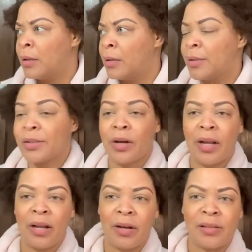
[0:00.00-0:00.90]
sorry, I
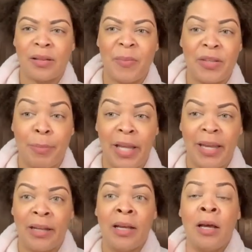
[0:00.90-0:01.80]
heard something. It's a
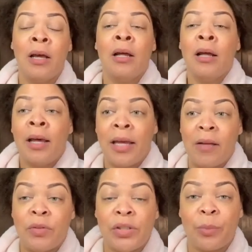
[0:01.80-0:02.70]
plane. Gave
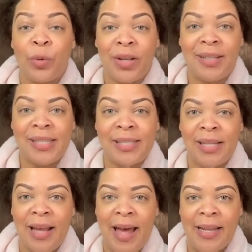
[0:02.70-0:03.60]
you some realistic
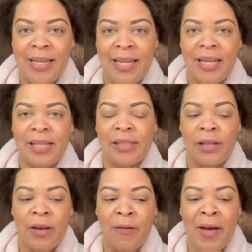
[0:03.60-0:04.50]
ideas
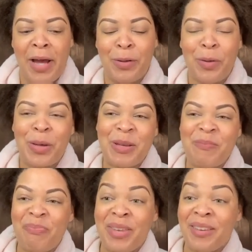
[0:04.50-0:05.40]
of how you could
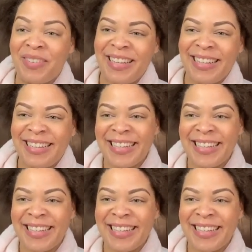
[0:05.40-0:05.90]
pivot